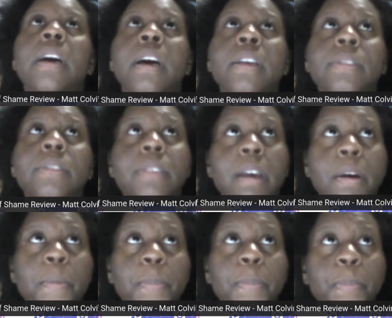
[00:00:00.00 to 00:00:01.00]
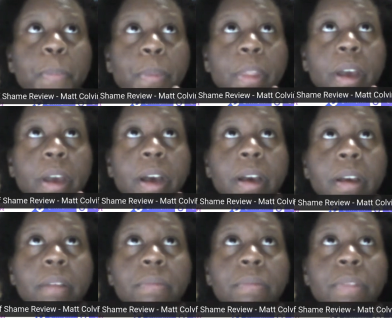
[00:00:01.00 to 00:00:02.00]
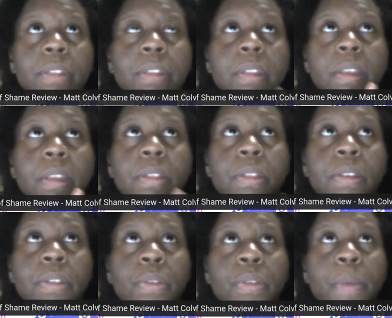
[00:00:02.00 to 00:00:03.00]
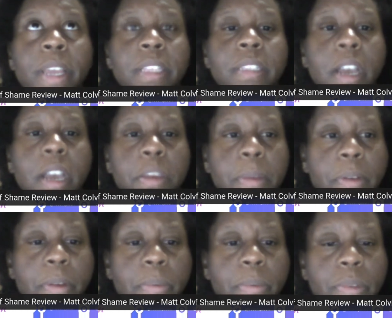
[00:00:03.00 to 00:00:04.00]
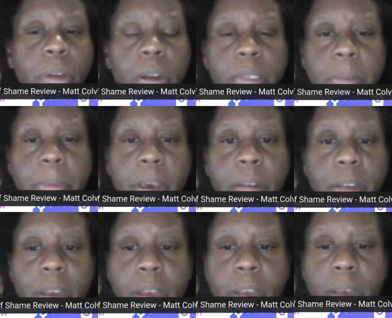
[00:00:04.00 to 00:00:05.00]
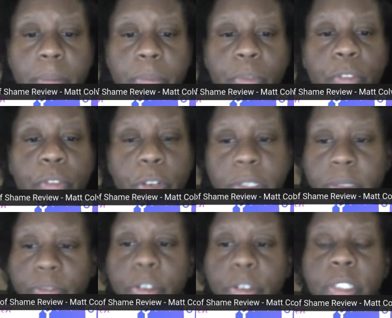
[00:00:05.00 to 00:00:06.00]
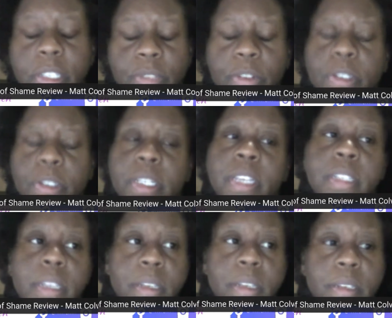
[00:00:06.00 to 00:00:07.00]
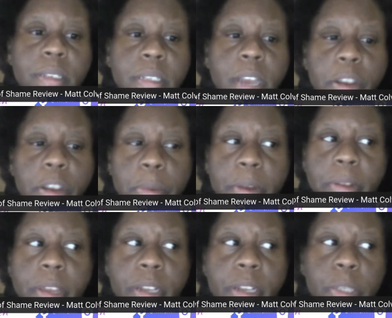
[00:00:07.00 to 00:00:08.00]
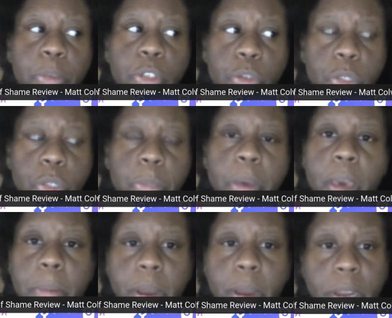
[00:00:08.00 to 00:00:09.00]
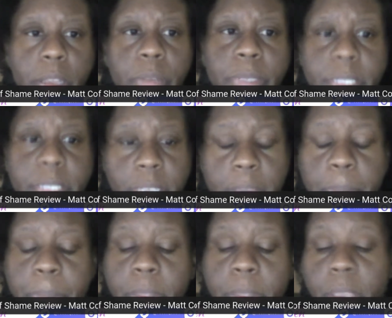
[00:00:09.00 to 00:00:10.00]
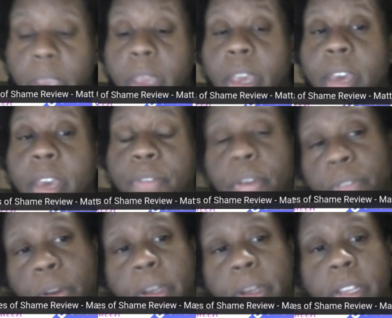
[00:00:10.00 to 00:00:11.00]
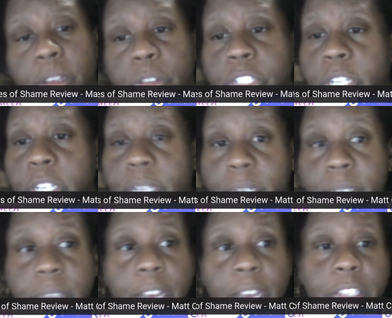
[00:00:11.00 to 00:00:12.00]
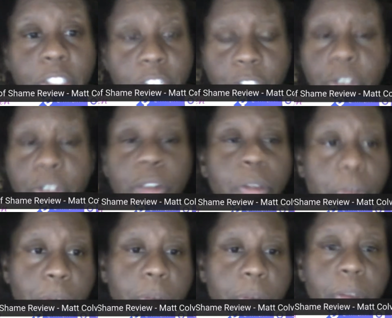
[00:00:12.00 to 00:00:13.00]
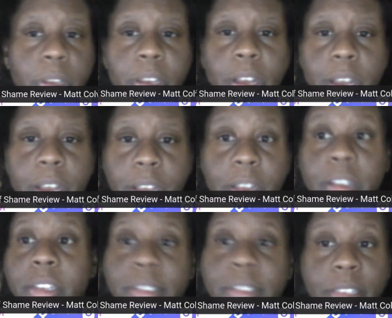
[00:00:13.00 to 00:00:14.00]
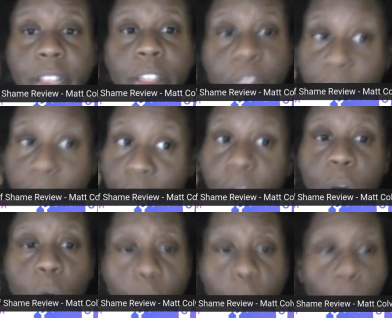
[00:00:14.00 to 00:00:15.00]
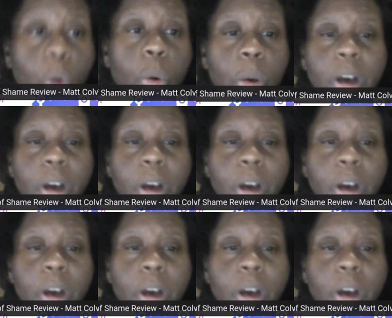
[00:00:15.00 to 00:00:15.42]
So, the way this documentary talks about, first things first, it is a documentary that is produced by Monica Lewinsky. If you have no idea who she is, I suggest you go Google, because there's a whole